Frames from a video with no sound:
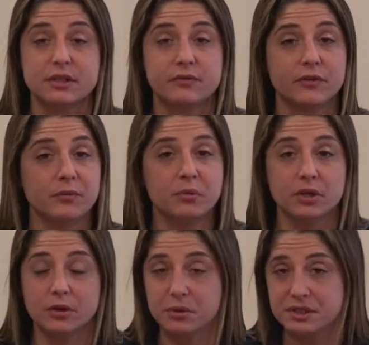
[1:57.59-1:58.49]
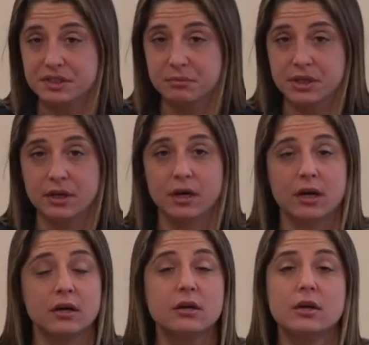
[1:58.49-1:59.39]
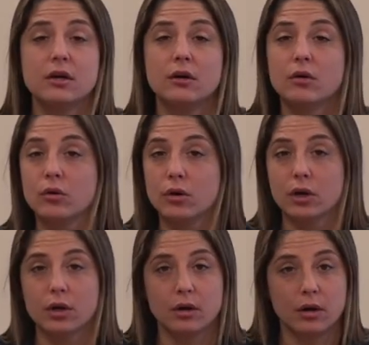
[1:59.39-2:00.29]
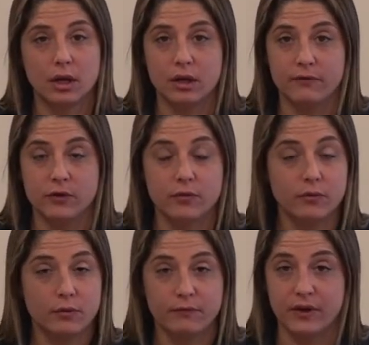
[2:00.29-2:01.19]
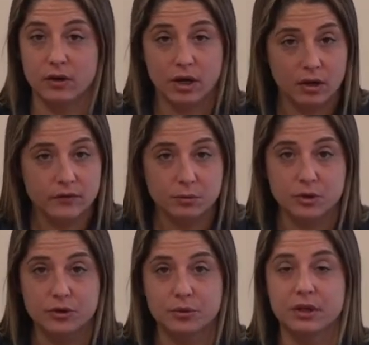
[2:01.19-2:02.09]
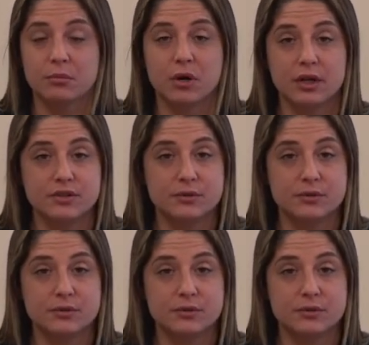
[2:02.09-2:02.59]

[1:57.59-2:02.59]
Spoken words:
If you're familiar with CPR, or if you feel comfortable doing the breaths, you